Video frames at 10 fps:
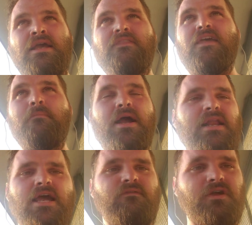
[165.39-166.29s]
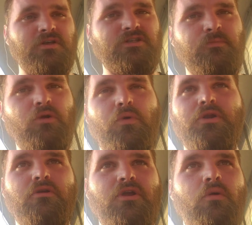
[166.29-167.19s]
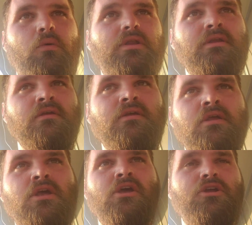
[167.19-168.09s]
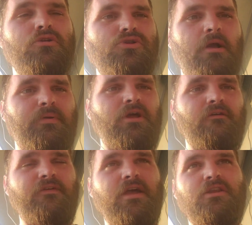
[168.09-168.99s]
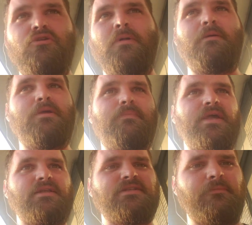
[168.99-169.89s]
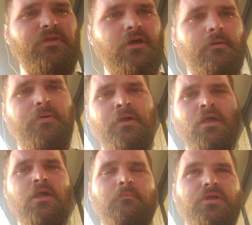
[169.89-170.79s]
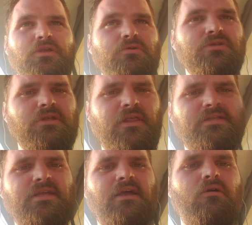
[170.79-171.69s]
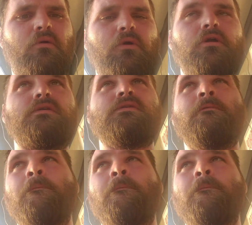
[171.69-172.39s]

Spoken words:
they might have a customer where you're dropping off at, you might be picking something up, but usually that's not how it works.